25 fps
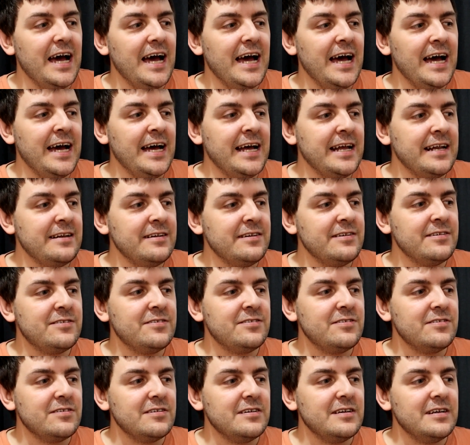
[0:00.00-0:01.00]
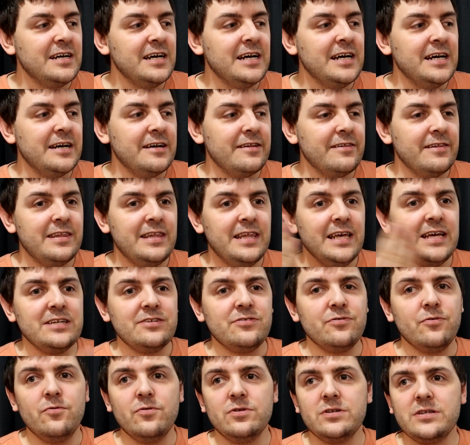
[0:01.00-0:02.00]
And
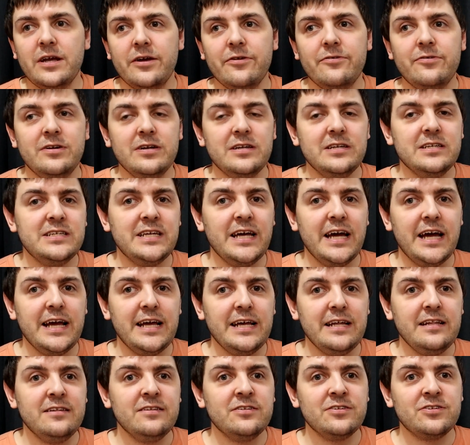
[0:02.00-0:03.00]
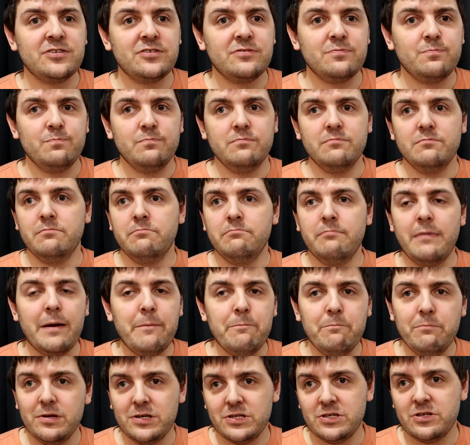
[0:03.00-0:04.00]
this also contains
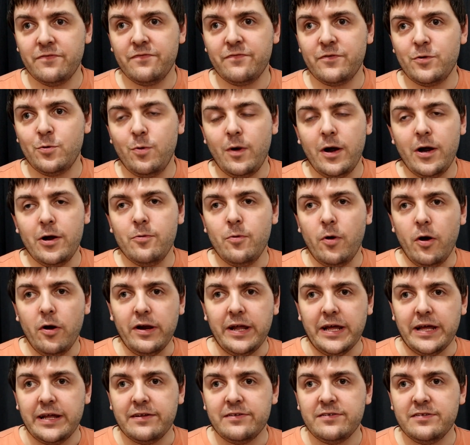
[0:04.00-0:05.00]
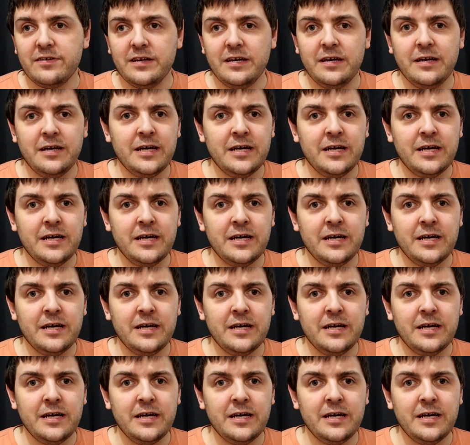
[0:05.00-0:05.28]
members of Quo on it.